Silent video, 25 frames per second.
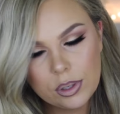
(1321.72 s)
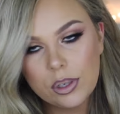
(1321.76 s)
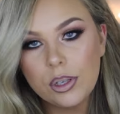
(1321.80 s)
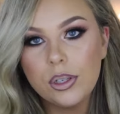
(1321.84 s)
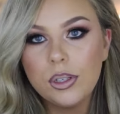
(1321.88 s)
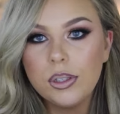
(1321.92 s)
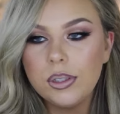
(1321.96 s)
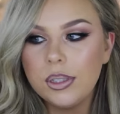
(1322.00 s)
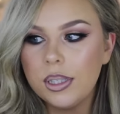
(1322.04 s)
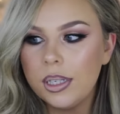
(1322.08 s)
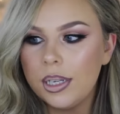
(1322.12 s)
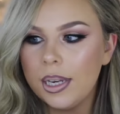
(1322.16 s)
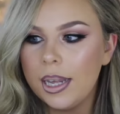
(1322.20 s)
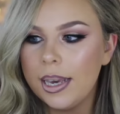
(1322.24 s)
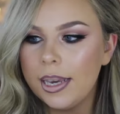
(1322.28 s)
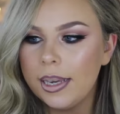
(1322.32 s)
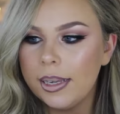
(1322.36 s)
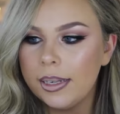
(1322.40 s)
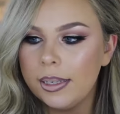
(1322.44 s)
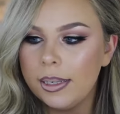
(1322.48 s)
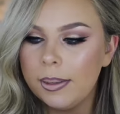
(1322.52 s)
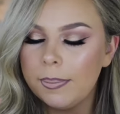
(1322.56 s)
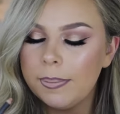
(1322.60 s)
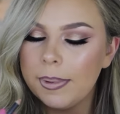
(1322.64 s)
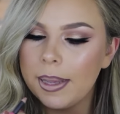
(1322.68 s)
I'm gonna use the
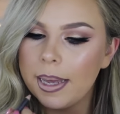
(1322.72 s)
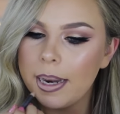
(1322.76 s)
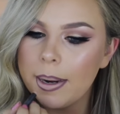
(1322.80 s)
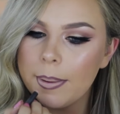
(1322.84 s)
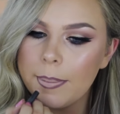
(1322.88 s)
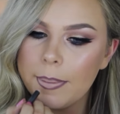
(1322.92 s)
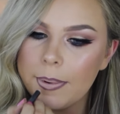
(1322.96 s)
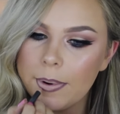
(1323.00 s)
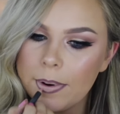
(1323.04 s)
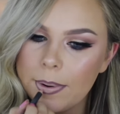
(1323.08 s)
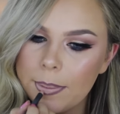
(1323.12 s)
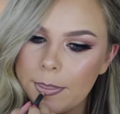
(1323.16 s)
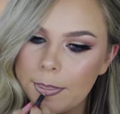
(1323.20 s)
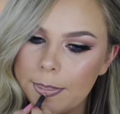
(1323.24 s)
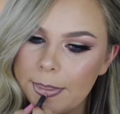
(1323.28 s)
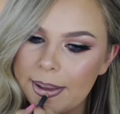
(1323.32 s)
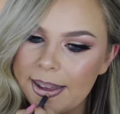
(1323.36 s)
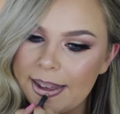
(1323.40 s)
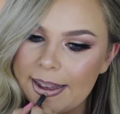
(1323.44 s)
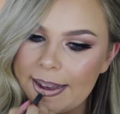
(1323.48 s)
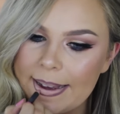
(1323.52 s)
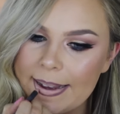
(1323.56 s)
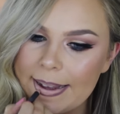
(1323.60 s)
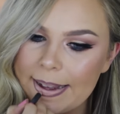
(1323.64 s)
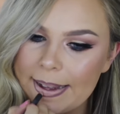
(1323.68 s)
Naked Lip Liner from
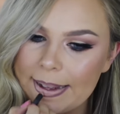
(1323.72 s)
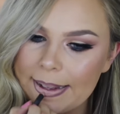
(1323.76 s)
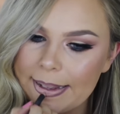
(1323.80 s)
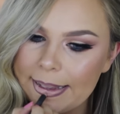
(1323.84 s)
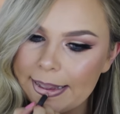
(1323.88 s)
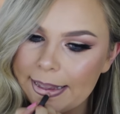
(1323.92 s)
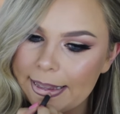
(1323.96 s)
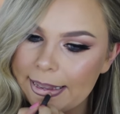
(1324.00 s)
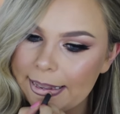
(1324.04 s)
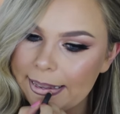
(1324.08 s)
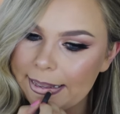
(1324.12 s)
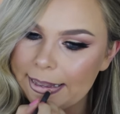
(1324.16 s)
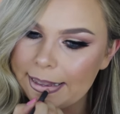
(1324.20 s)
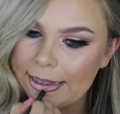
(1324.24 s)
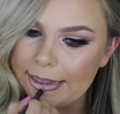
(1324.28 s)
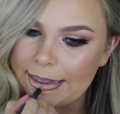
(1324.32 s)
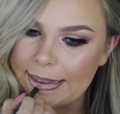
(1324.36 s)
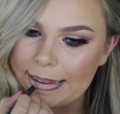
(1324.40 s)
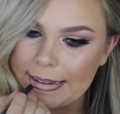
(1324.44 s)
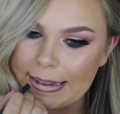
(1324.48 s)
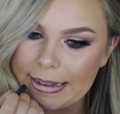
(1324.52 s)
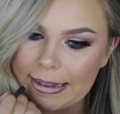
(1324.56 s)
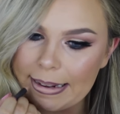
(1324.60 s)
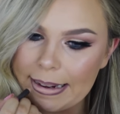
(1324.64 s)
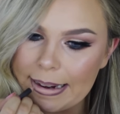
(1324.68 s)
MAC on the
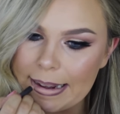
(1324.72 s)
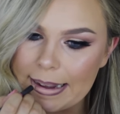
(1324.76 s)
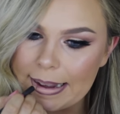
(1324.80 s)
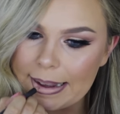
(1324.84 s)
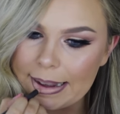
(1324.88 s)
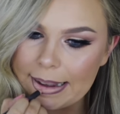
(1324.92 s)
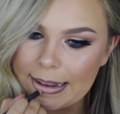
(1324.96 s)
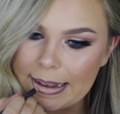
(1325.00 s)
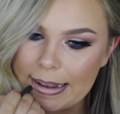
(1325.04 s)
inside.